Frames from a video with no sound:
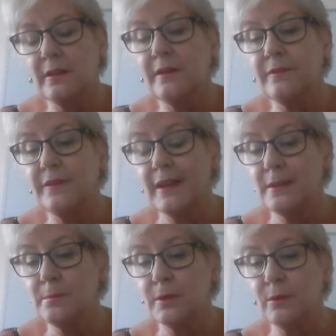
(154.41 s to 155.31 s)

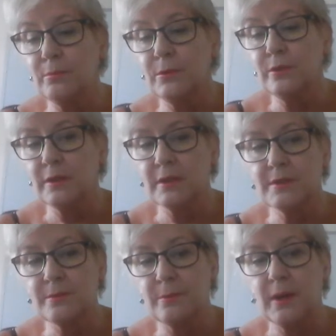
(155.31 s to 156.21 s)
available on Moodle
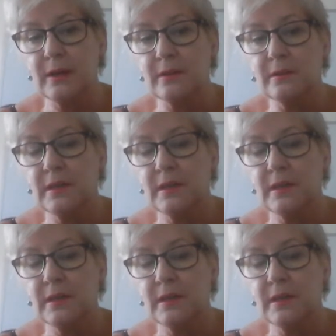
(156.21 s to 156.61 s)
as well.